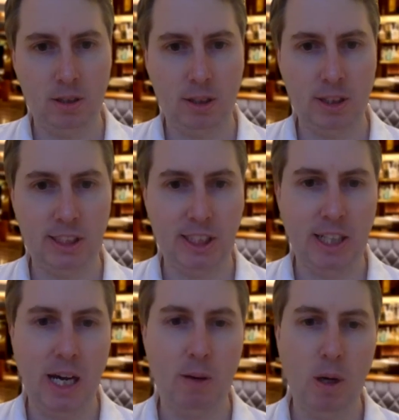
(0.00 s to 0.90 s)
Consider
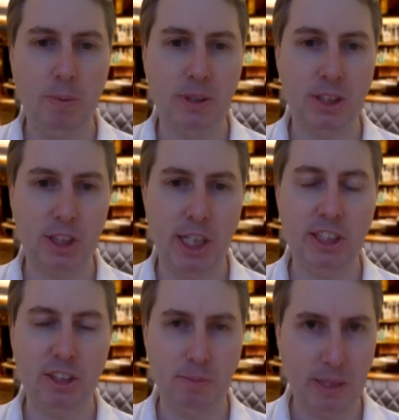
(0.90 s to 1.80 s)
how open to
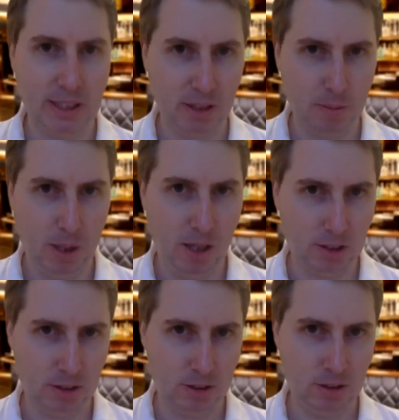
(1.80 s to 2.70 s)
change you've been in the
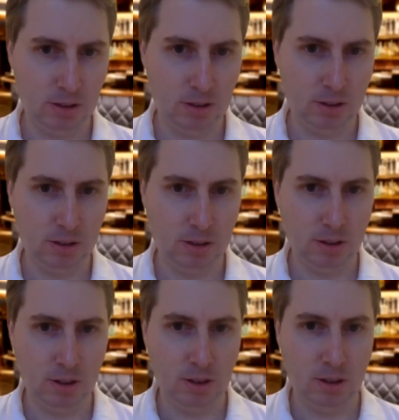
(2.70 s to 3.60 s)
past
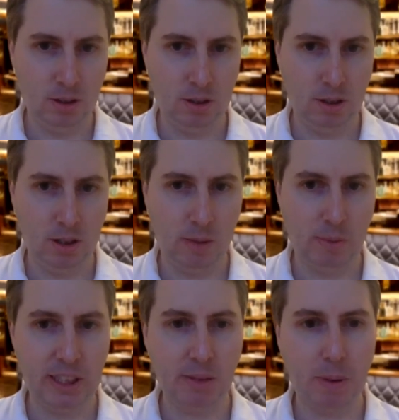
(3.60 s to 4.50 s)
and
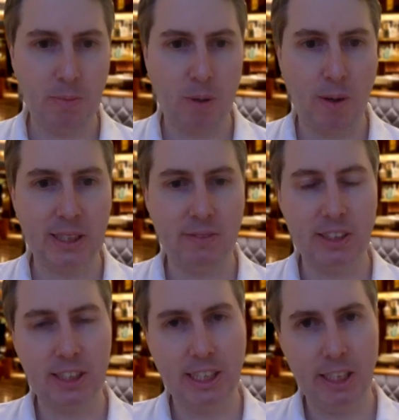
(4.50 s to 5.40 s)
whether you've been proactive in
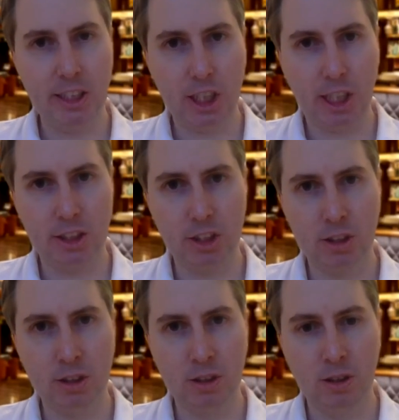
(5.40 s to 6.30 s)
seeking change
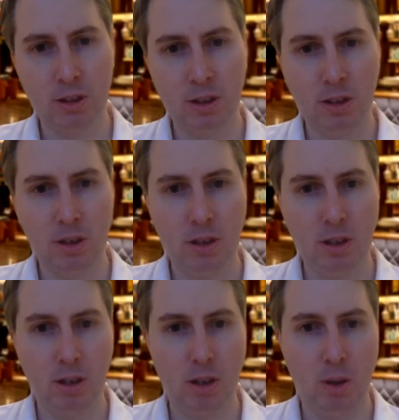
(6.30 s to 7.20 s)

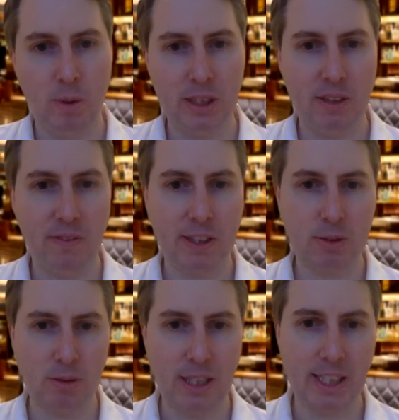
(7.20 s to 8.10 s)
or whether you've had to
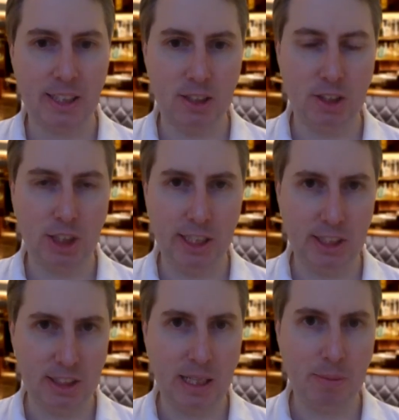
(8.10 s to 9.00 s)
react to this change
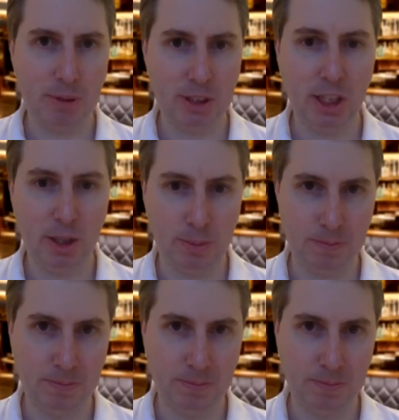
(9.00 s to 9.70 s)
that's happened to you.